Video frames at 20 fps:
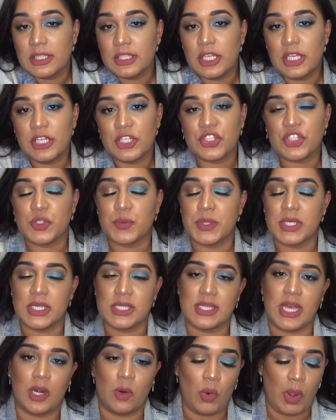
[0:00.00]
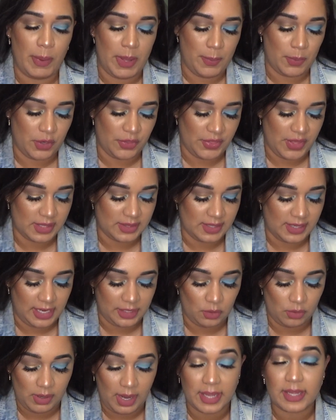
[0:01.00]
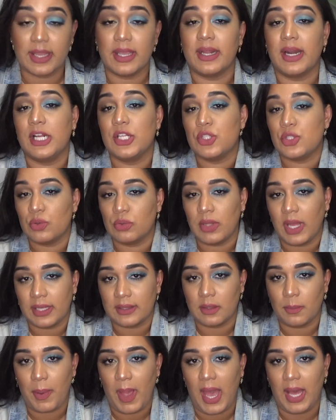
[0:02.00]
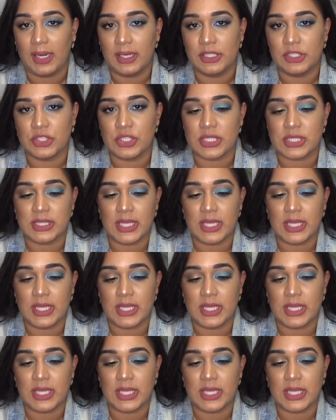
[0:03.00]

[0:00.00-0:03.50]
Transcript: it's just because I don't want people to think that I don't like it. I do like the palette, just